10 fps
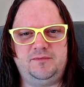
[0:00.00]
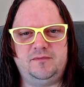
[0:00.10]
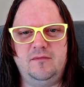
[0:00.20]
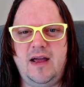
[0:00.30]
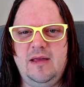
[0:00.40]

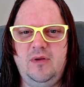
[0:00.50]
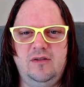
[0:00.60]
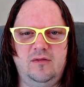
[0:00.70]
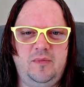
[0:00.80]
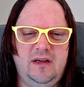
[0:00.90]
maybe
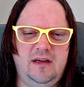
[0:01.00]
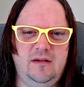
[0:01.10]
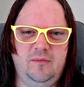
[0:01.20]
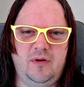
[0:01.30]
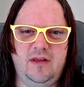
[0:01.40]
you'll be
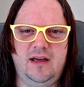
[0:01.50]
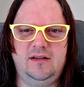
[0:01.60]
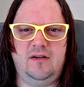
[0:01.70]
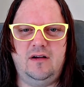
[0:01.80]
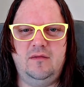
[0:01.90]
by that
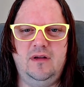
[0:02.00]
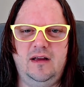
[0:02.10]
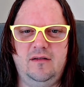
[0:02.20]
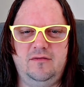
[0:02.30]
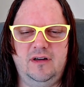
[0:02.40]
time at
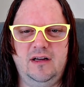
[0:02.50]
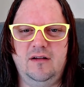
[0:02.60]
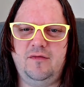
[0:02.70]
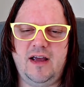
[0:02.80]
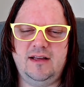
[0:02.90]
a really
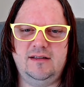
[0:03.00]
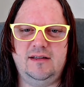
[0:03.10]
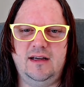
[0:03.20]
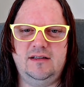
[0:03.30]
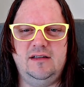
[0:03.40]
advanced stage